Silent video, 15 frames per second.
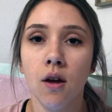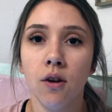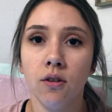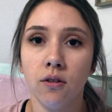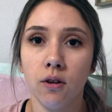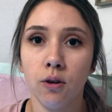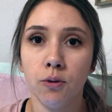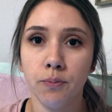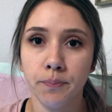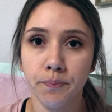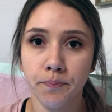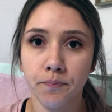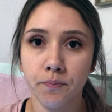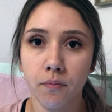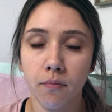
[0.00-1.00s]
So
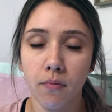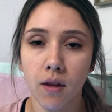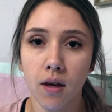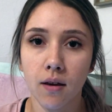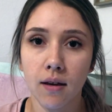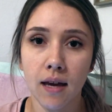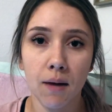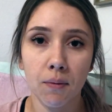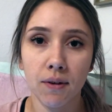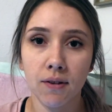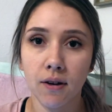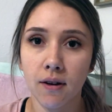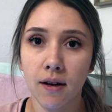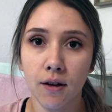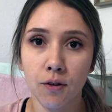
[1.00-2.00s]
yeah, we
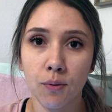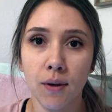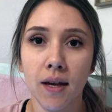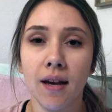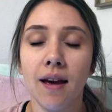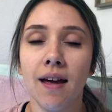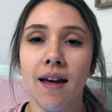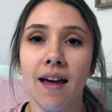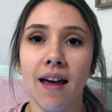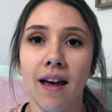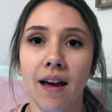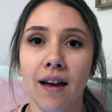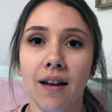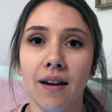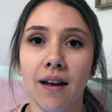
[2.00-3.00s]
start next week
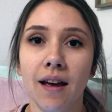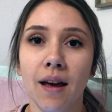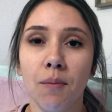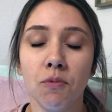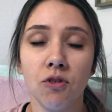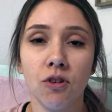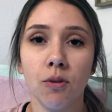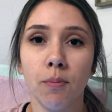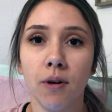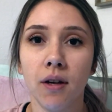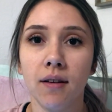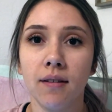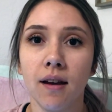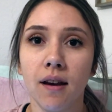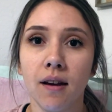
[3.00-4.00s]
and I'm super
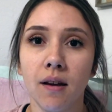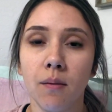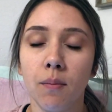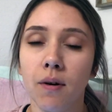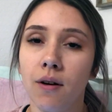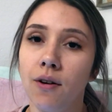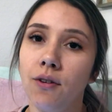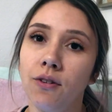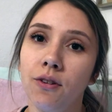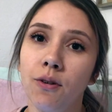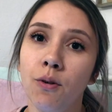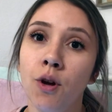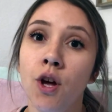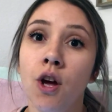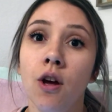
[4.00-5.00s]
excited but
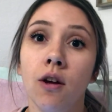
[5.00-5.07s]
also